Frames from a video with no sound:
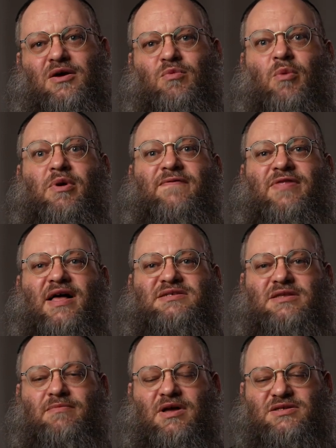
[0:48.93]
when we
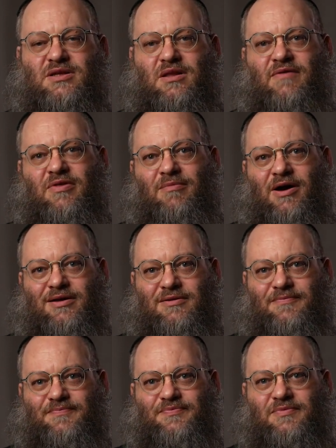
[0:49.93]
flex the muscle of the
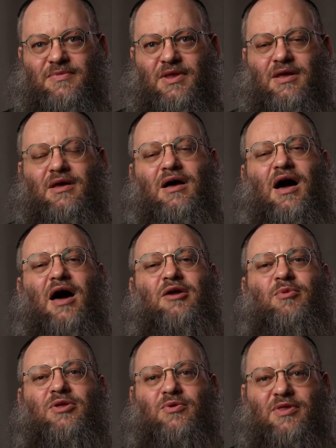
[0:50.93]
mind. How
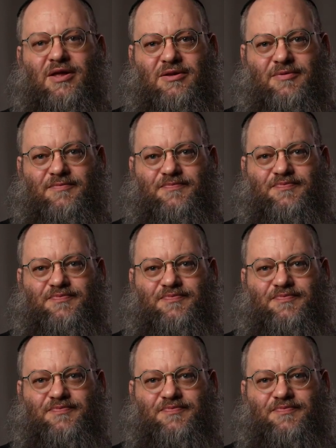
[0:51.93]
do we do that?